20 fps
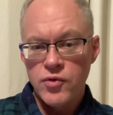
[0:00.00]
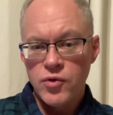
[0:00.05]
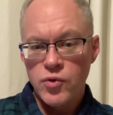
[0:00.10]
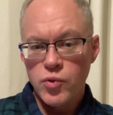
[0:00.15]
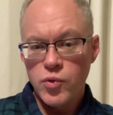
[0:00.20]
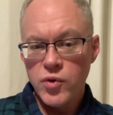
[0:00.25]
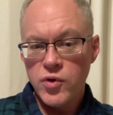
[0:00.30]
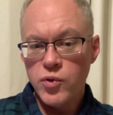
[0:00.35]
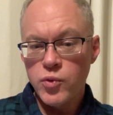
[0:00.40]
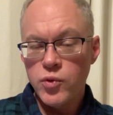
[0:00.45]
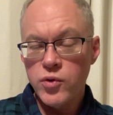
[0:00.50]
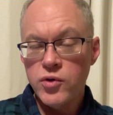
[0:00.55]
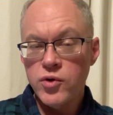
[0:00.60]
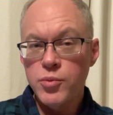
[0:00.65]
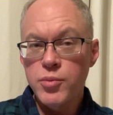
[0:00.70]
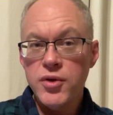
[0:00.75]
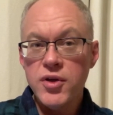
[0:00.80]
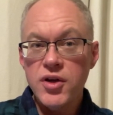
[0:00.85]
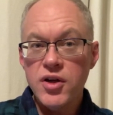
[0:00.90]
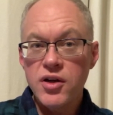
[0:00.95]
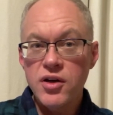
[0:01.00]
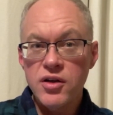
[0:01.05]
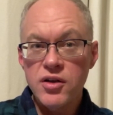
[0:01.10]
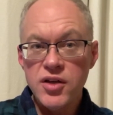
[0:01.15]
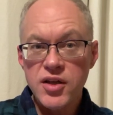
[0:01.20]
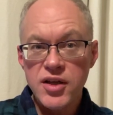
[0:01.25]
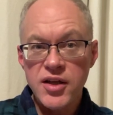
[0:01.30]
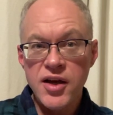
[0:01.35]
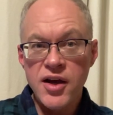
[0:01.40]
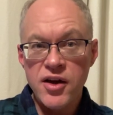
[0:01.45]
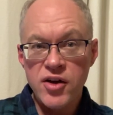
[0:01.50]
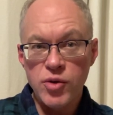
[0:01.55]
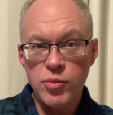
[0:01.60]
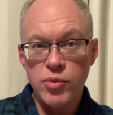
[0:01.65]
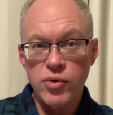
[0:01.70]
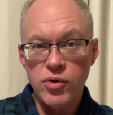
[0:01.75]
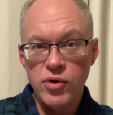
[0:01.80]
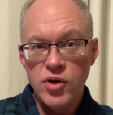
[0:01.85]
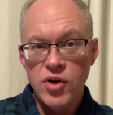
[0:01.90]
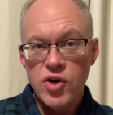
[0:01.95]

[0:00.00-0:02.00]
We will be held accountable